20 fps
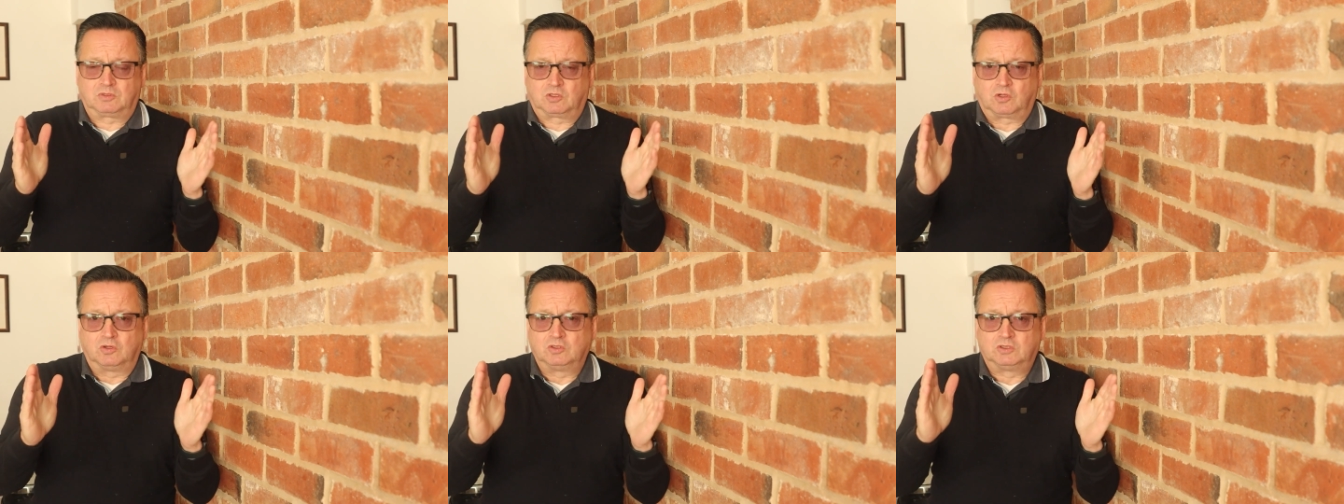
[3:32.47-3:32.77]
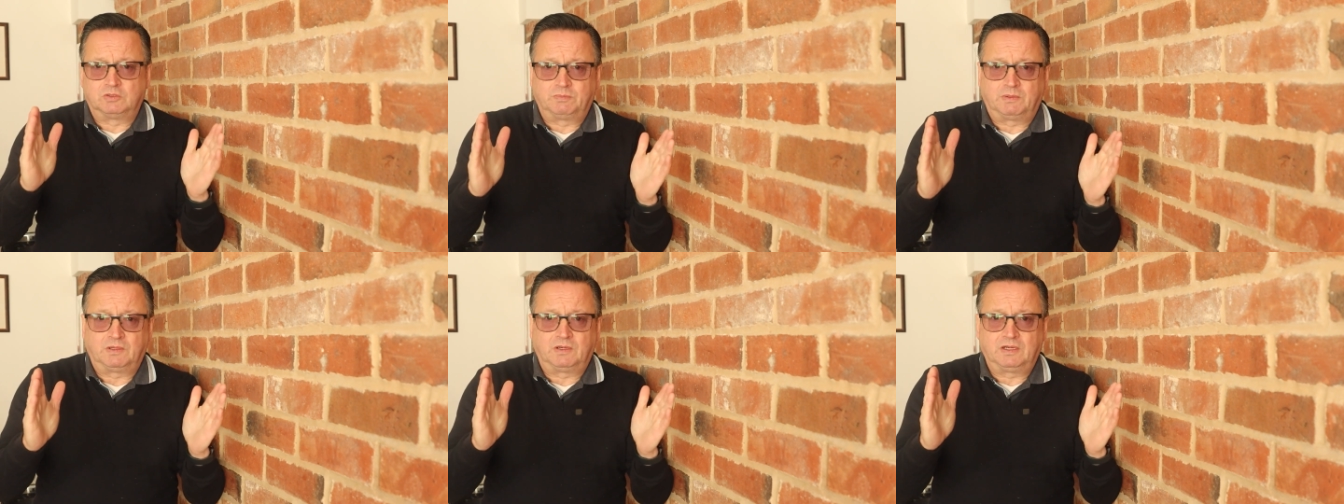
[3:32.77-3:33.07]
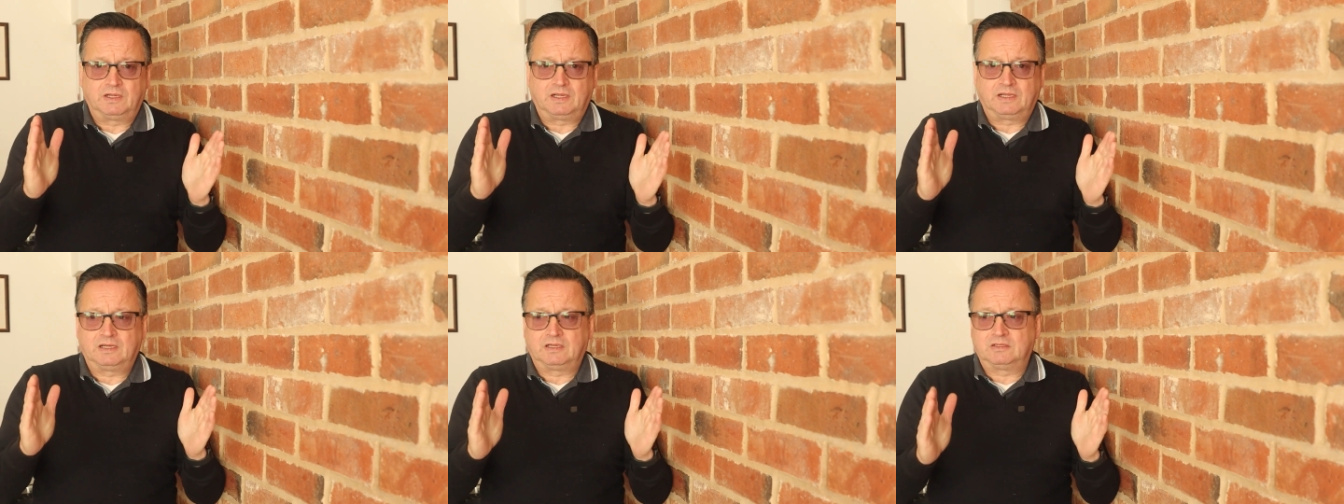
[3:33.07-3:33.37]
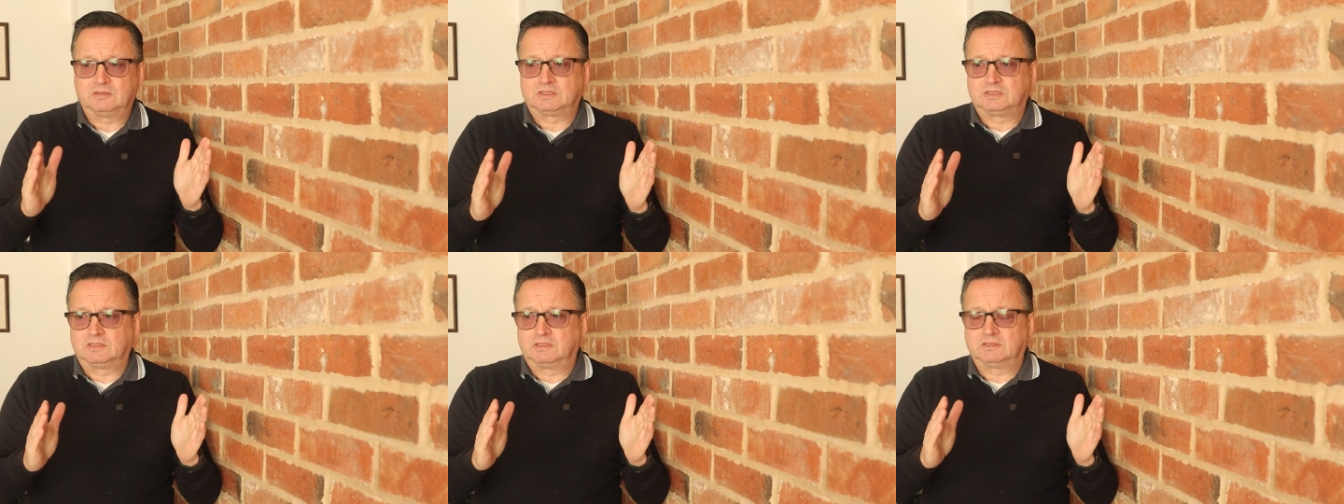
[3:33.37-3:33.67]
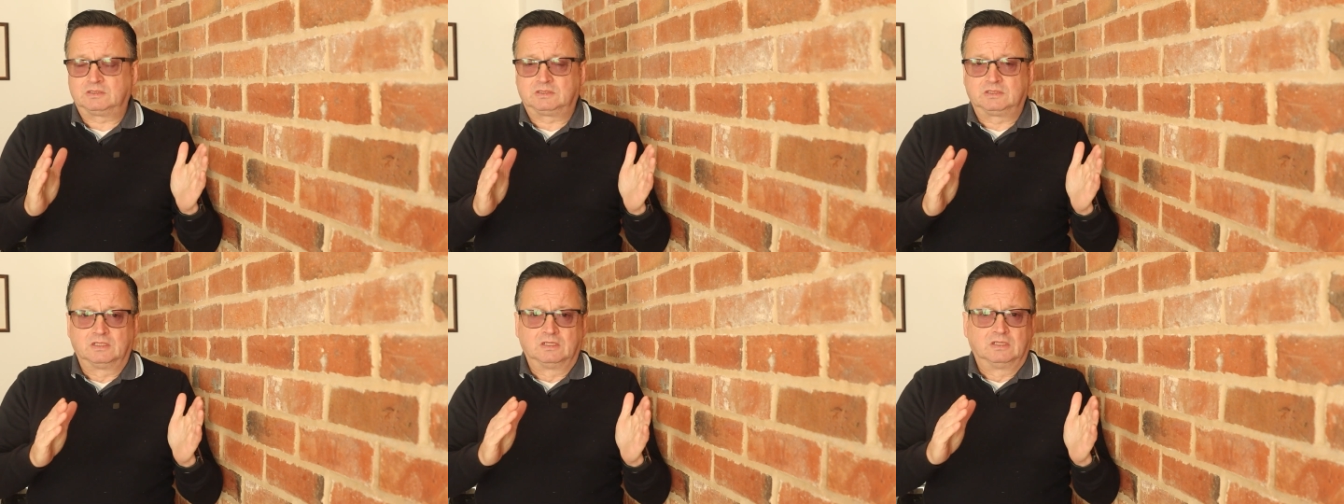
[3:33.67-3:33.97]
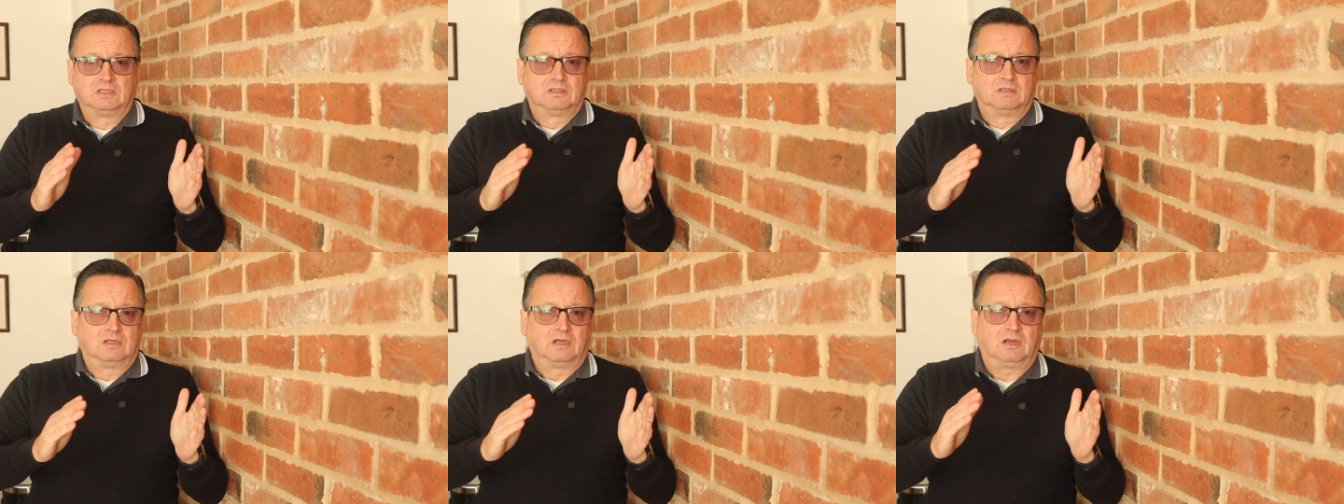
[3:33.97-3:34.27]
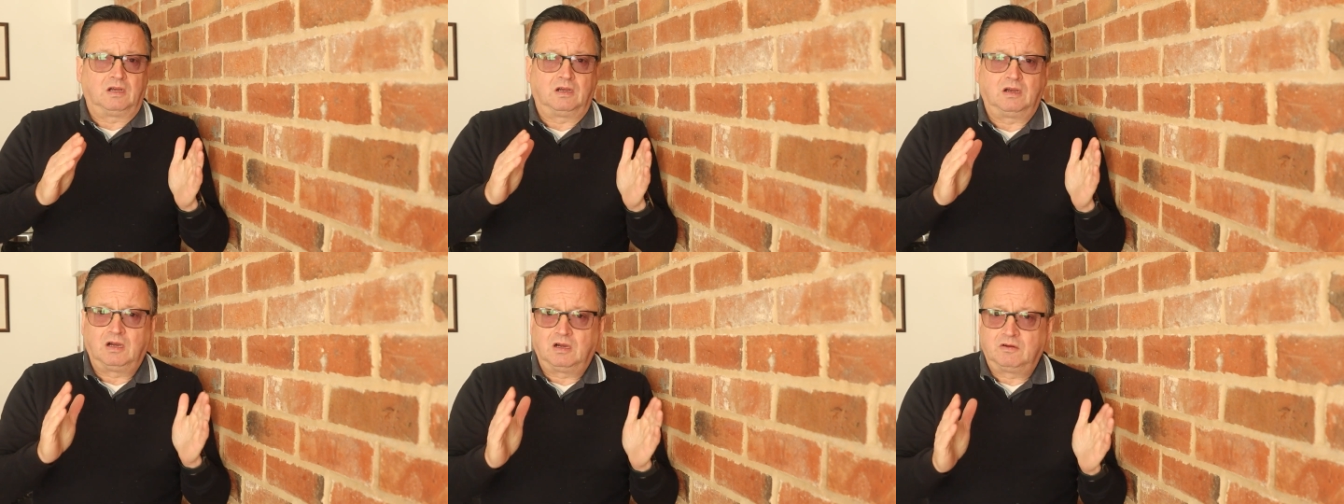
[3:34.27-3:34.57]
go to buy a house at
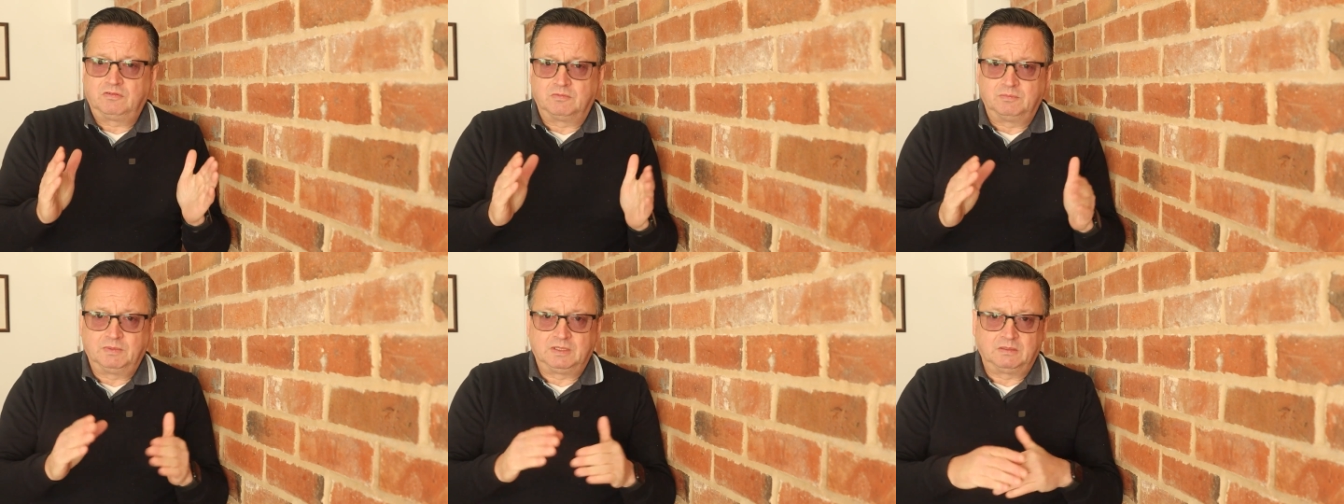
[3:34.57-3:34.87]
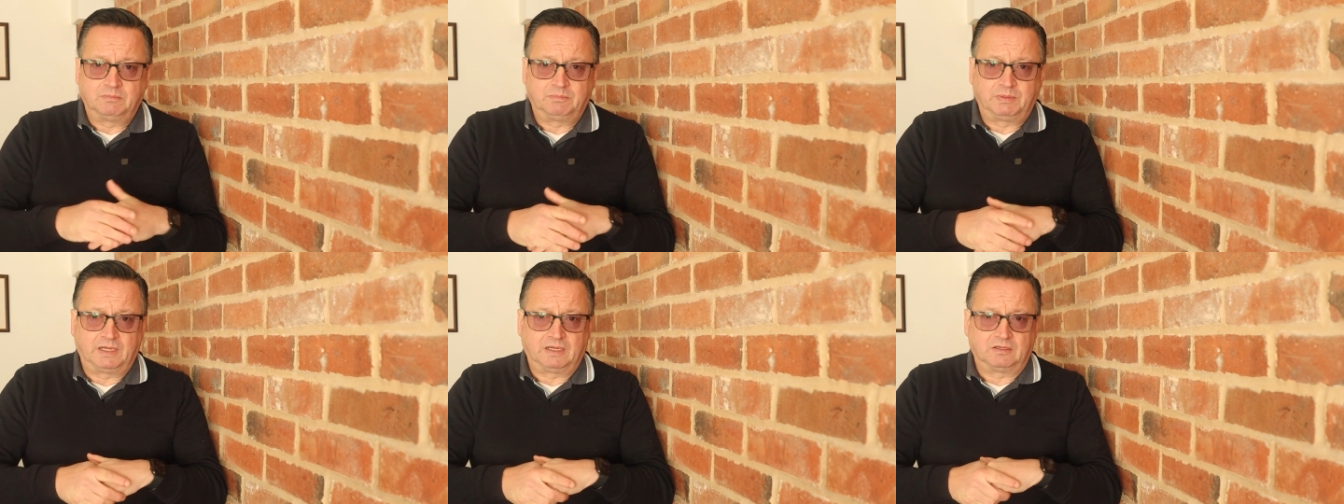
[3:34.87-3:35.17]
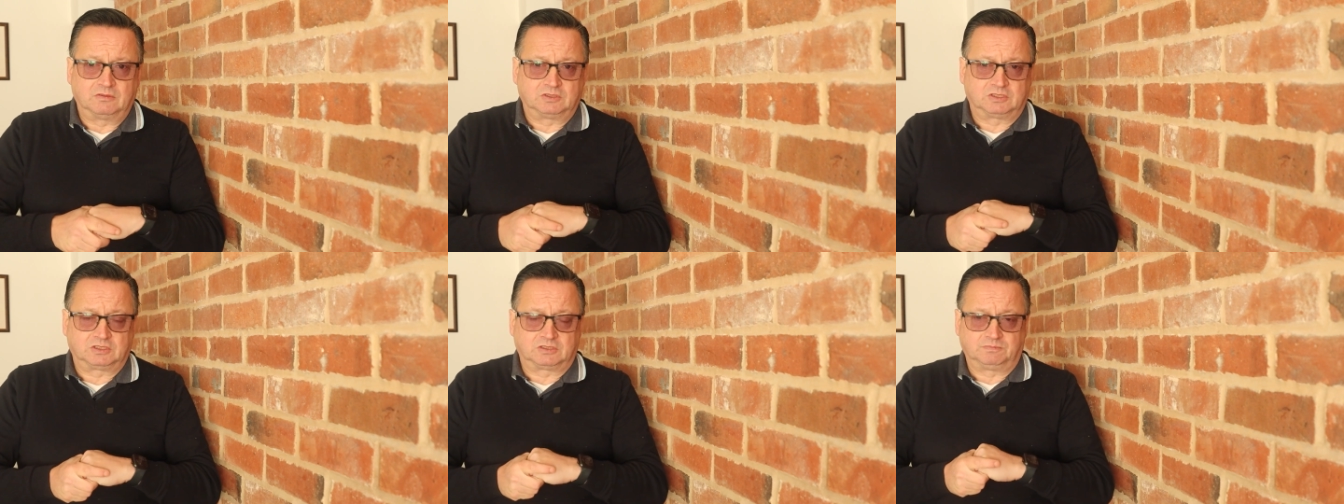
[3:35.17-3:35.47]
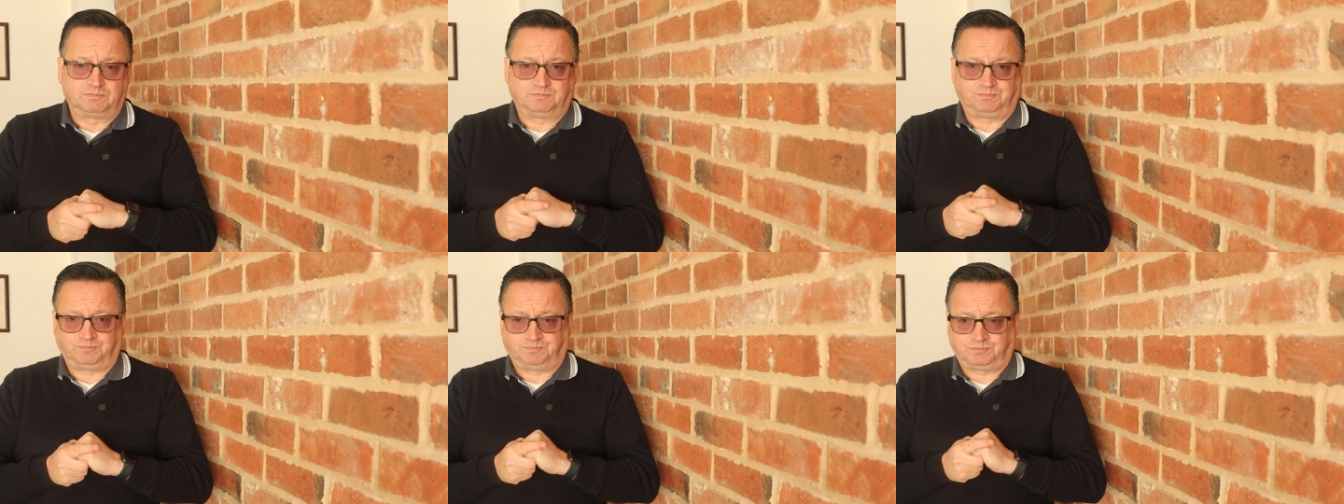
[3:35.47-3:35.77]
half a million pounds